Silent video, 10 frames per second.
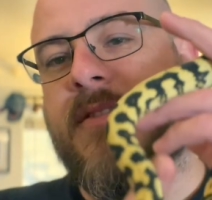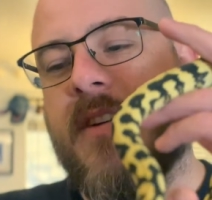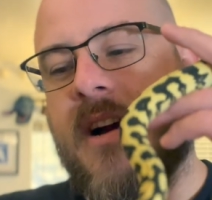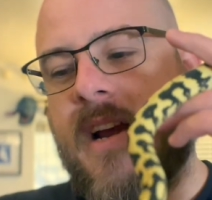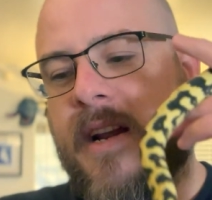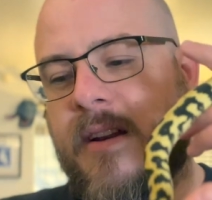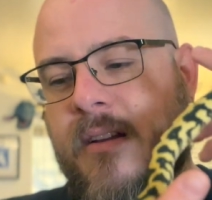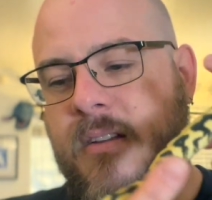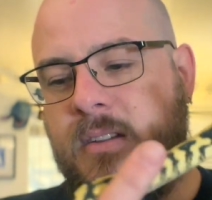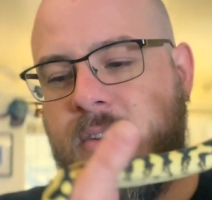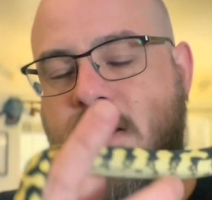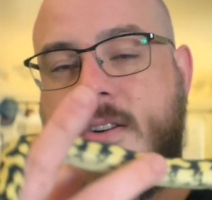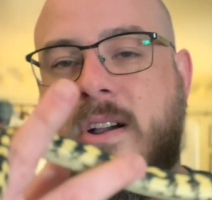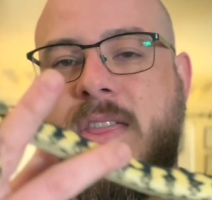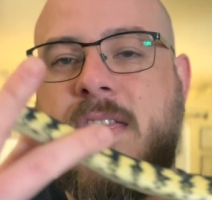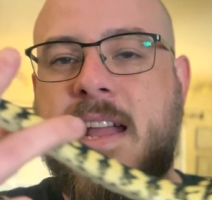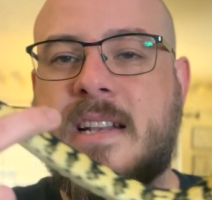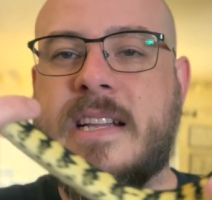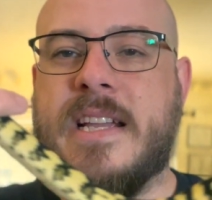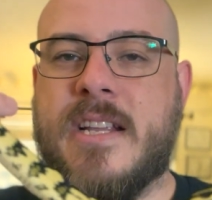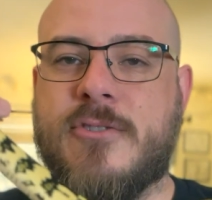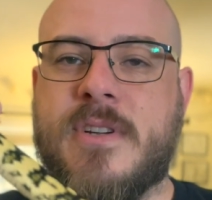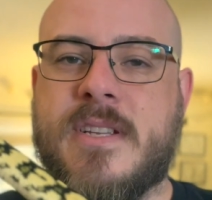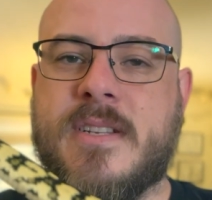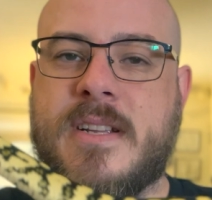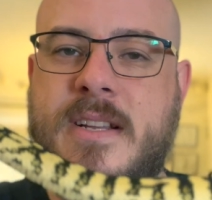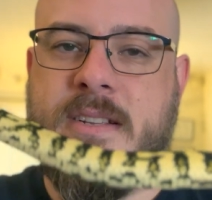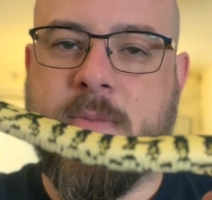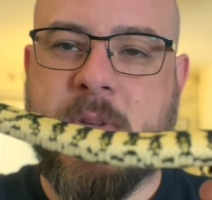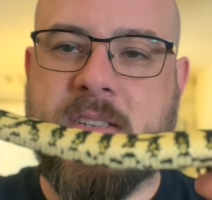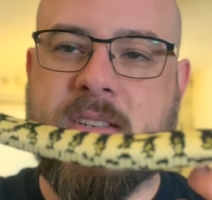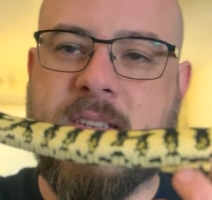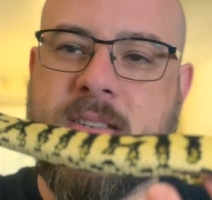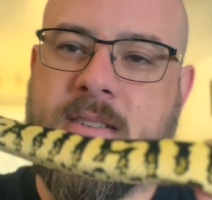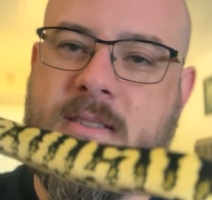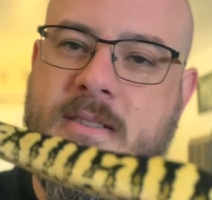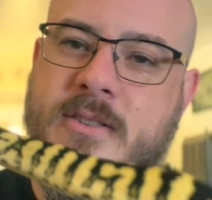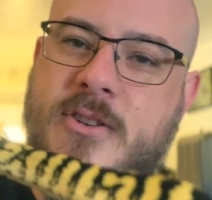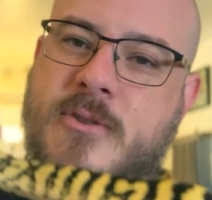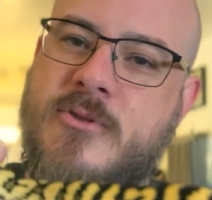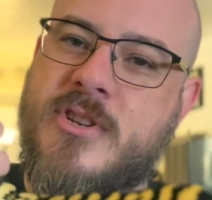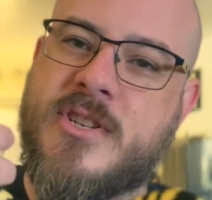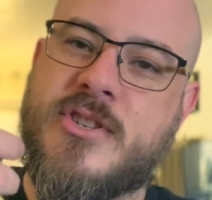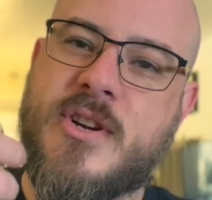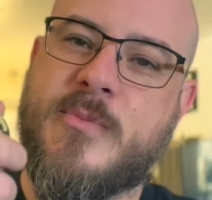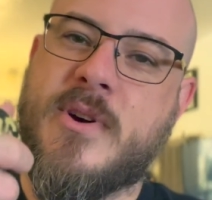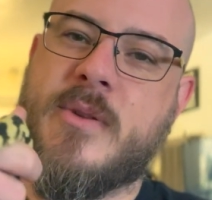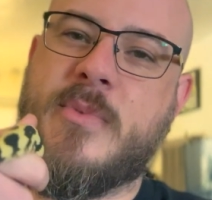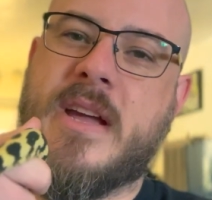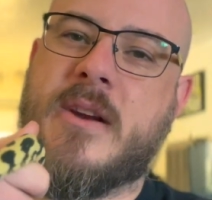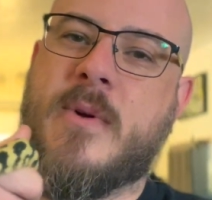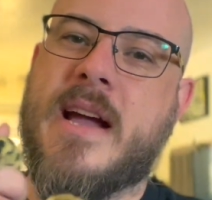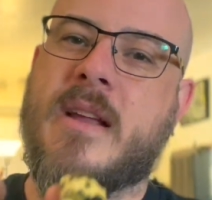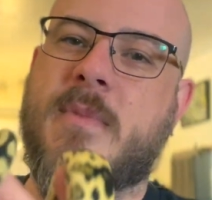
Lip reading: find your authentic interest in a species. Don't just jump on a bandwagon